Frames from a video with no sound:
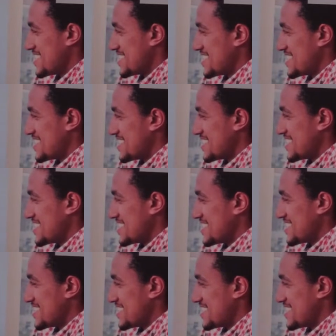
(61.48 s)

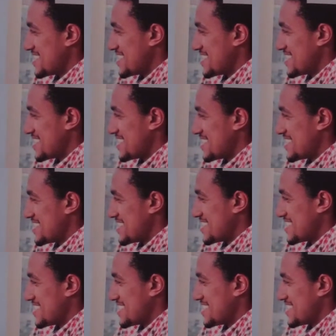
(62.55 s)

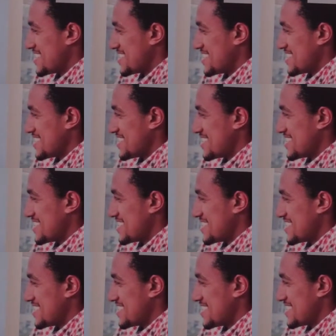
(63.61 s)

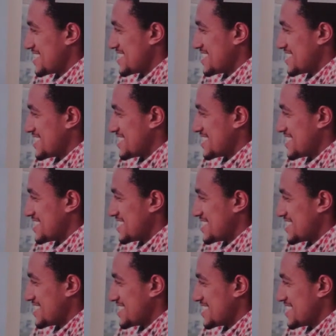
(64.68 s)

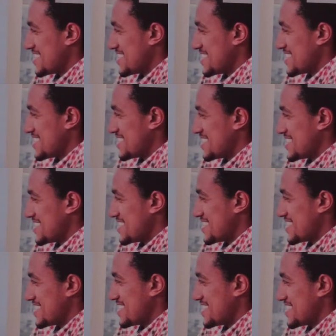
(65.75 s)

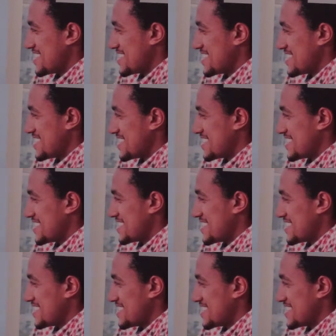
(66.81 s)

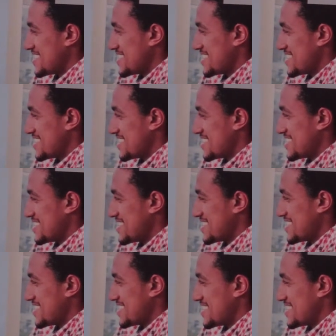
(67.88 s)

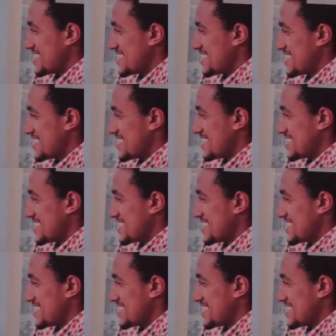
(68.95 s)
No words are spoken by the person on screen.